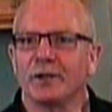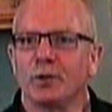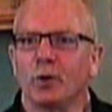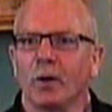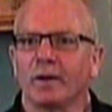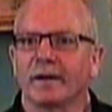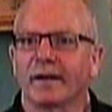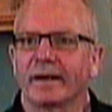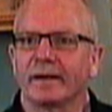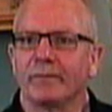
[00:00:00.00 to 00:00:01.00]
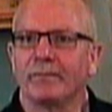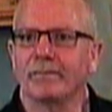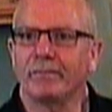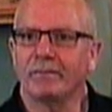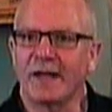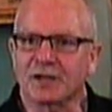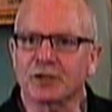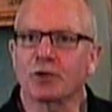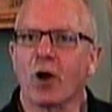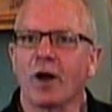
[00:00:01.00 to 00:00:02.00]
you will make
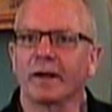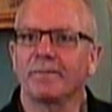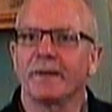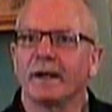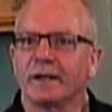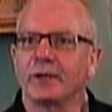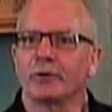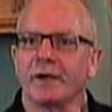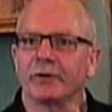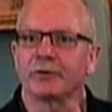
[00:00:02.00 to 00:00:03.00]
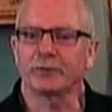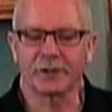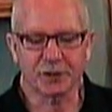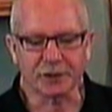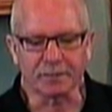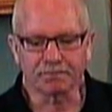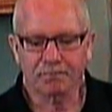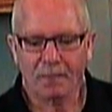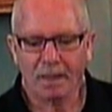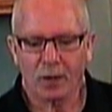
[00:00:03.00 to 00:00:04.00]
strong your other tradition."